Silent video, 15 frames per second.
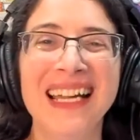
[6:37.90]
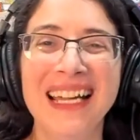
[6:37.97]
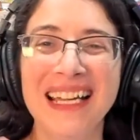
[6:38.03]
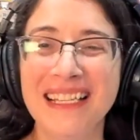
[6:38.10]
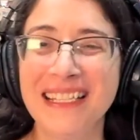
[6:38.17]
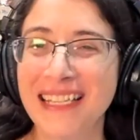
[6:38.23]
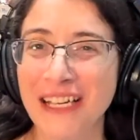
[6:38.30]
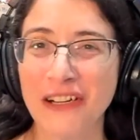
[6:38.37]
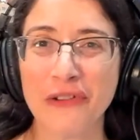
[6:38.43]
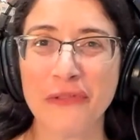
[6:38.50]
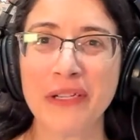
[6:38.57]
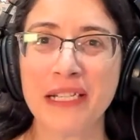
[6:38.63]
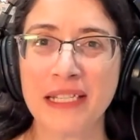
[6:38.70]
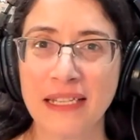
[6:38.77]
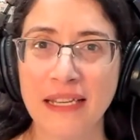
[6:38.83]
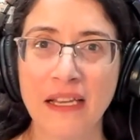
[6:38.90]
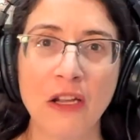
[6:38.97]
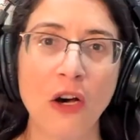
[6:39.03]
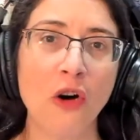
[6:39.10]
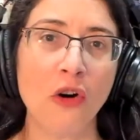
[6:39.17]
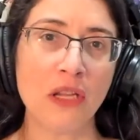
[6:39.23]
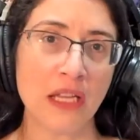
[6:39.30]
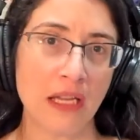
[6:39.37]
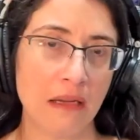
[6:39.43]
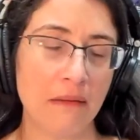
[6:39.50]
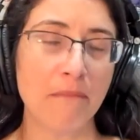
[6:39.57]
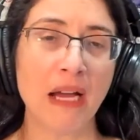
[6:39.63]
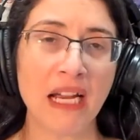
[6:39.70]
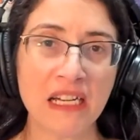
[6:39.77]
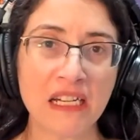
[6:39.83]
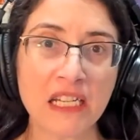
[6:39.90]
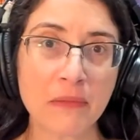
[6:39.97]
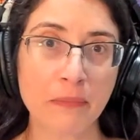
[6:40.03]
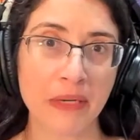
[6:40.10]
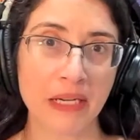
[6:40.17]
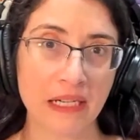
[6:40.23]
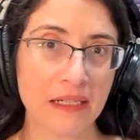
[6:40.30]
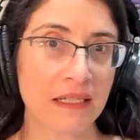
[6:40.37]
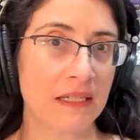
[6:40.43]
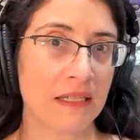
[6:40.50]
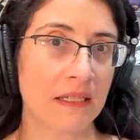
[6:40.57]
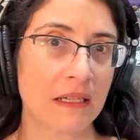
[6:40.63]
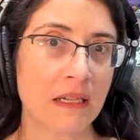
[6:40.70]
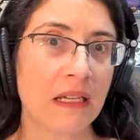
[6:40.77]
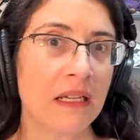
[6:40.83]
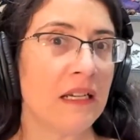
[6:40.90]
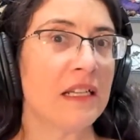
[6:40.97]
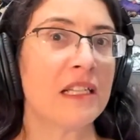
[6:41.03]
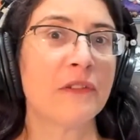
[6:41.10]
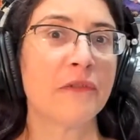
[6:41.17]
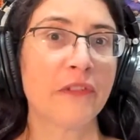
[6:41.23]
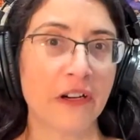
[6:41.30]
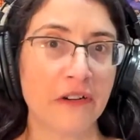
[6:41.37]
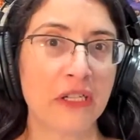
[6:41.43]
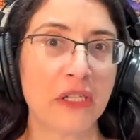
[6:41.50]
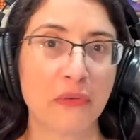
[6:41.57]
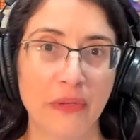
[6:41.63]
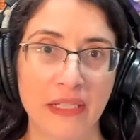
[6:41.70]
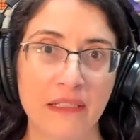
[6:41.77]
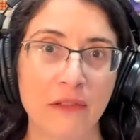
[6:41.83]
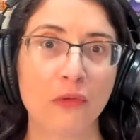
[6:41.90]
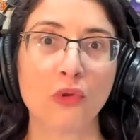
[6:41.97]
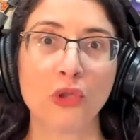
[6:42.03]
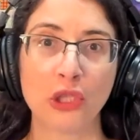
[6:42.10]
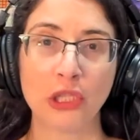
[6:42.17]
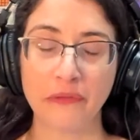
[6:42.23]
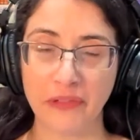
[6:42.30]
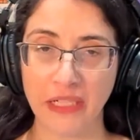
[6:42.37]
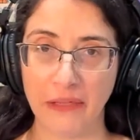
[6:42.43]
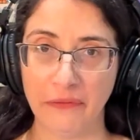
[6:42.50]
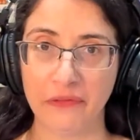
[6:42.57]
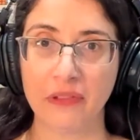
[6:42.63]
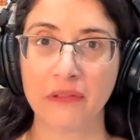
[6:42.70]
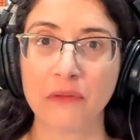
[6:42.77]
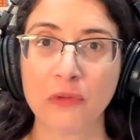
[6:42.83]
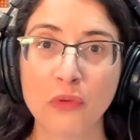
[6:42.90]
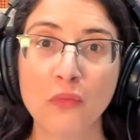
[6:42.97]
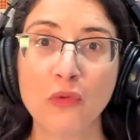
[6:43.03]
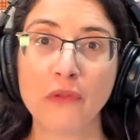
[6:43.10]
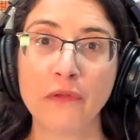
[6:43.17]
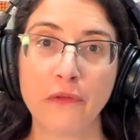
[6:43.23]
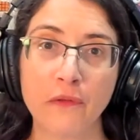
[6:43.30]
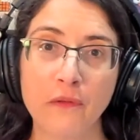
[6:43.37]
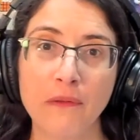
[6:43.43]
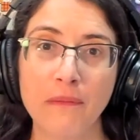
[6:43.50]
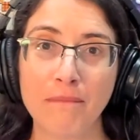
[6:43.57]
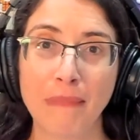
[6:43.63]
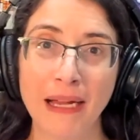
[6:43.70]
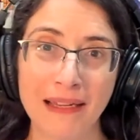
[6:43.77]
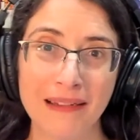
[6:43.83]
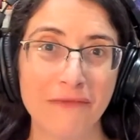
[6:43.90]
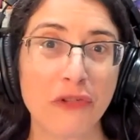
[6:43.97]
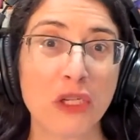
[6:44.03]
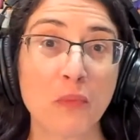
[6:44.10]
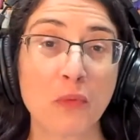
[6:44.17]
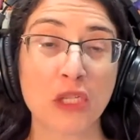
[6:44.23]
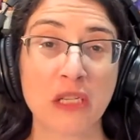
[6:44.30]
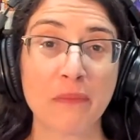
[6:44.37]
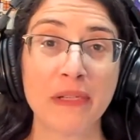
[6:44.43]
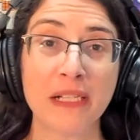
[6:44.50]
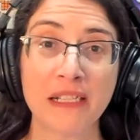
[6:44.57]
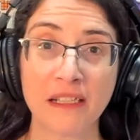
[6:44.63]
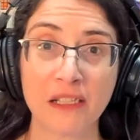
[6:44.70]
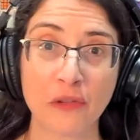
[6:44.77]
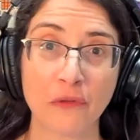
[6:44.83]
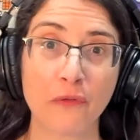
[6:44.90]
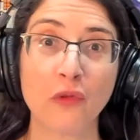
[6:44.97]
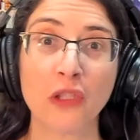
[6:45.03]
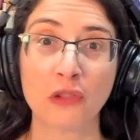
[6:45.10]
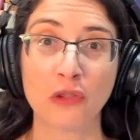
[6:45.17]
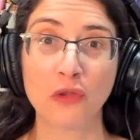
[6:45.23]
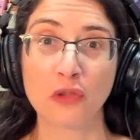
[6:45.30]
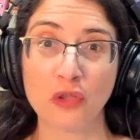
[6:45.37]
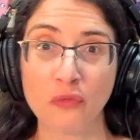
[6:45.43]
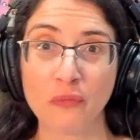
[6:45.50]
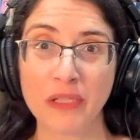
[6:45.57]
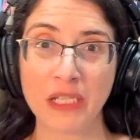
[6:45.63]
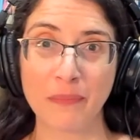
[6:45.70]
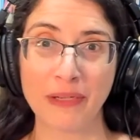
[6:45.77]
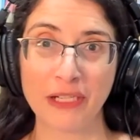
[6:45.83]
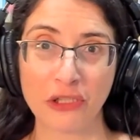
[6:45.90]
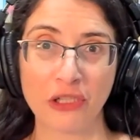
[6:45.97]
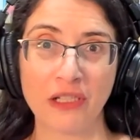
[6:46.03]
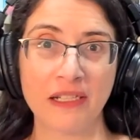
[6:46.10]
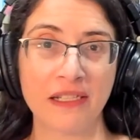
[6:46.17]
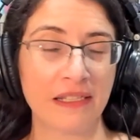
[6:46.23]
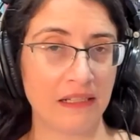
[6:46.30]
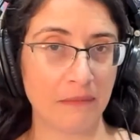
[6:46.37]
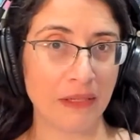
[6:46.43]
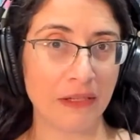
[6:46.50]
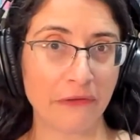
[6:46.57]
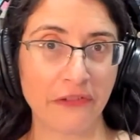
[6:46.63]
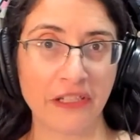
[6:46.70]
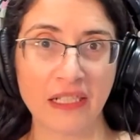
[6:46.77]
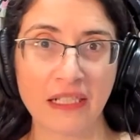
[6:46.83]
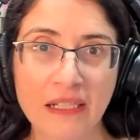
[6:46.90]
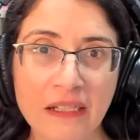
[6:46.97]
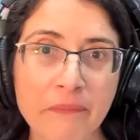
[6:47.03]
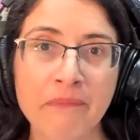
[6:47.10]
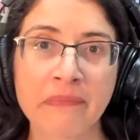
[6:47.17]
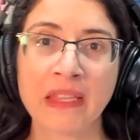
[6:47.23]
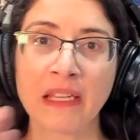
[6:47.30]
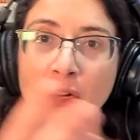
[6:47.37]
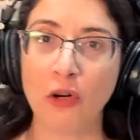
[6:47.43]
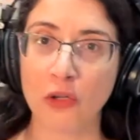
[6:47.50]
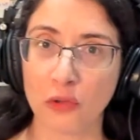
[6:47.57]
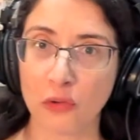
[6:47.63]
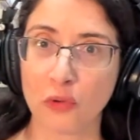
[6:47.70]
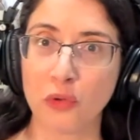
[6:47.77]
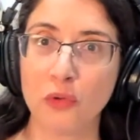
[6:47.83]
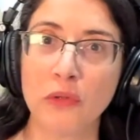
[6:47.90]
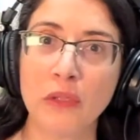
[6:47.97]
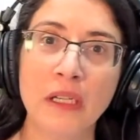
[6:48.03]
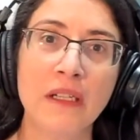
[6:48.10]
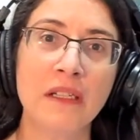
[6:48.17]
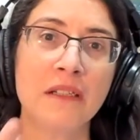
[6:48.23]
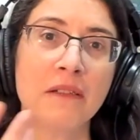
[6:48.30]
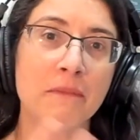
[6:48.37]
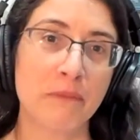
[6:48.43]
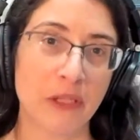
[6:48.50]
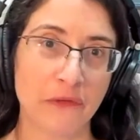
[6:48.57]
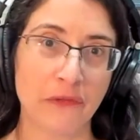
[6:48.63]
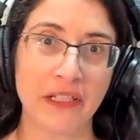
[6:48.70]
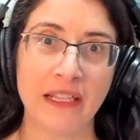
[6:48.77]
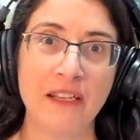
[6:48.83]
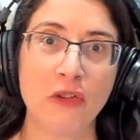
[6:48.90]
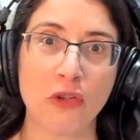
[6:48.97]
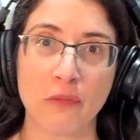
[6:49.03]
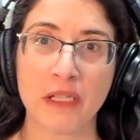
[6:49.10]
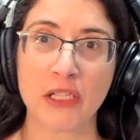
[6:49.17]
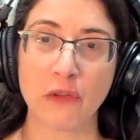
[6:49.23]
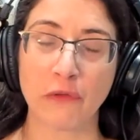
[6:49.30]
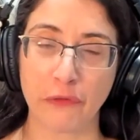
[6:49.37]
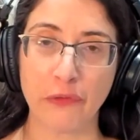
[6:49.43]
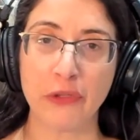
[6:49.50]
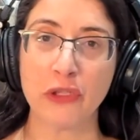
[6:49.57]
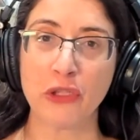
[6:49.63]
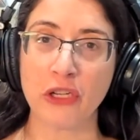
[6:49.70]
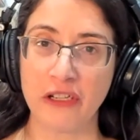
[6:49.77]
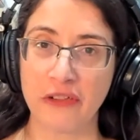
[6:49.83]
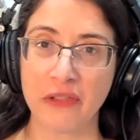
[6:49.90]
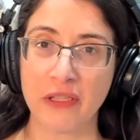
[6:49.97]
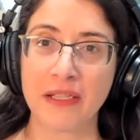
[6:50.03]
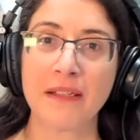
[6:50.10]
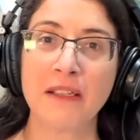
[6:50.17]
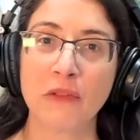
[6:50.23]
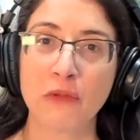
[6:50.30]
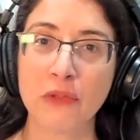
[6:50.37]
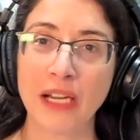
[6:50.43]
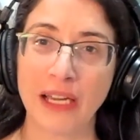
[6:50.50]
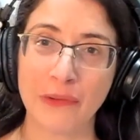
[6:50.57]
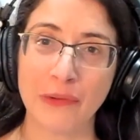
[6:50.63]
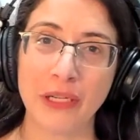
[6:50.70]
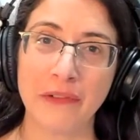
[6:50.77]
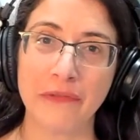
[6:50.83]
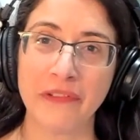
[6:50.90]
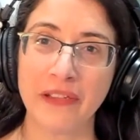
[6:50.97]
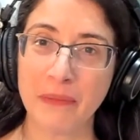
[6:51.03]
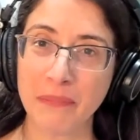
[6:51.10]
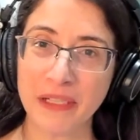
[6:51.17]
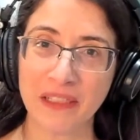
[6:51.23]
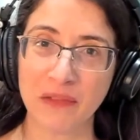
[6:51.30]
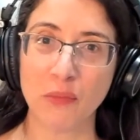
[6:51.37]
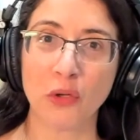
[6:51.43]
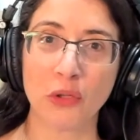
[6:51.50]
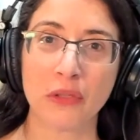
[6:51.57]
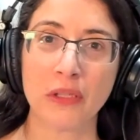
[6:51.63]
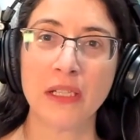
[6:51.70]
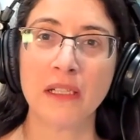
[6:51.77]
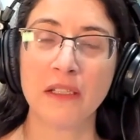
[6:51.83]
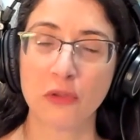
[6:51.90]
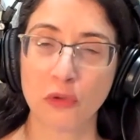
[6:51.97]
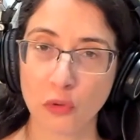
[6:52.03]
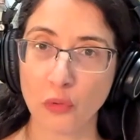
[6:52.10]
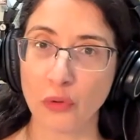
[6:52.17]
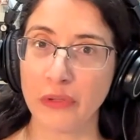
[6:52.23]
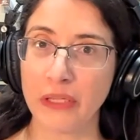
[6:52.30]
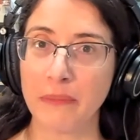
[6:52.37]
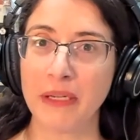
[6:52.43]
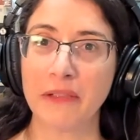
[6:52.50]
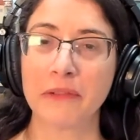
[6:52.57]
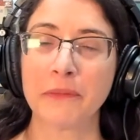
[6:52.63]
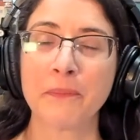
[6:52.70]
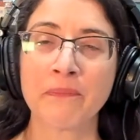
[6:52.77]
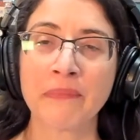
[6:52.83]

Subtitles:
they always said, "Oh yeah, my space, it's very trendy to shift left, to move my responsibilities of what used to be specialists in my field onto perfectly normal software engineers who now have a bit more to worry about."